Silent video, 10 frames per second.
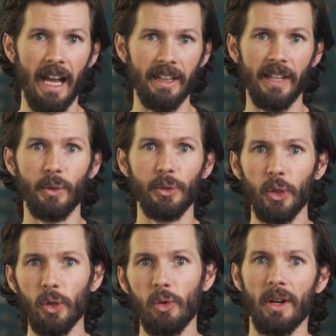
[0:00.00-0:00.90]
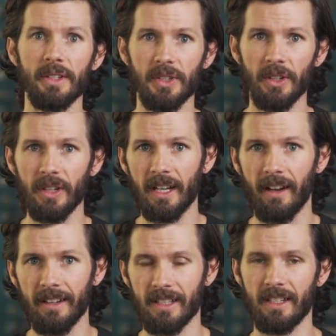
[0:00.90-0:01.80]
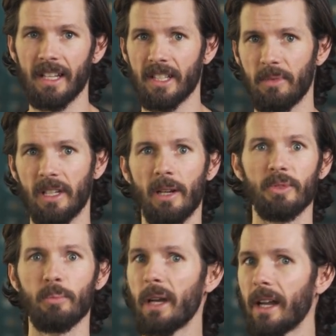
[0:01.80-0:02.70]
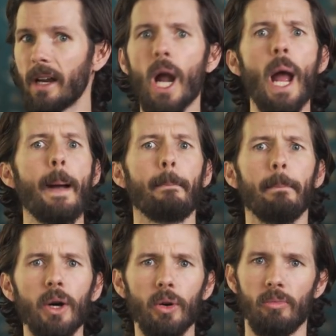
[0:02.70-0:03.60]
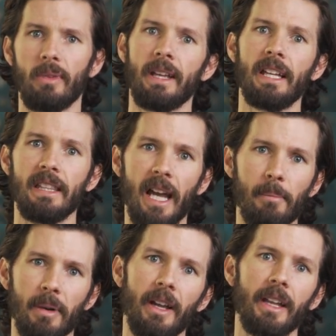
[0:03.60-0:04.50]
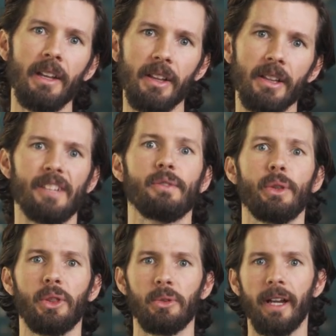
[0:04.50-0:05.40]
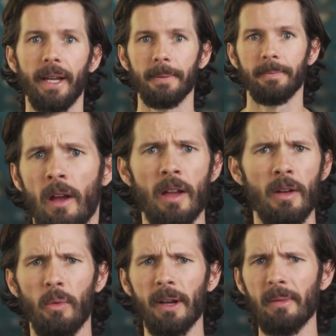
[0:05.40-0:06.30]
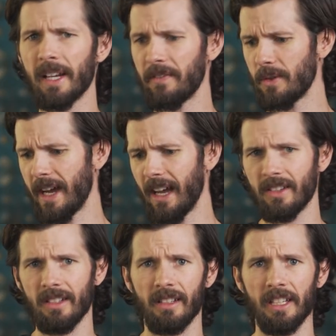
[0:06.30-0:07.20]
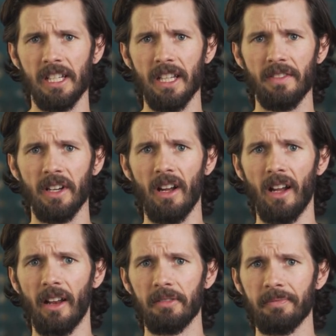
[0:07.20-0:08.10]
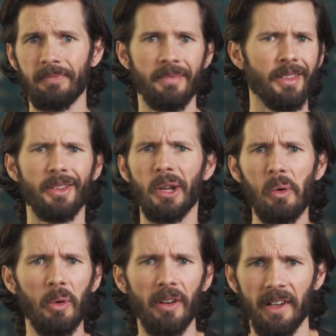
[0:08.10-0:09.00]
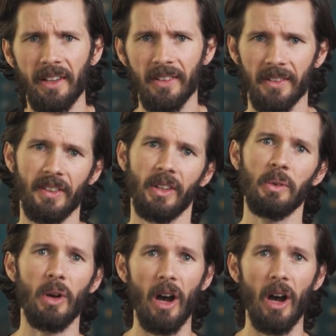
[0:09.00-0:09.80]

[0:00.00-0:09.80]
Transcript: at level 2 on certain areas, and as it becomes better, boom, hit that button, level 3. What about if you accidentally leave it on? No worries, this thing will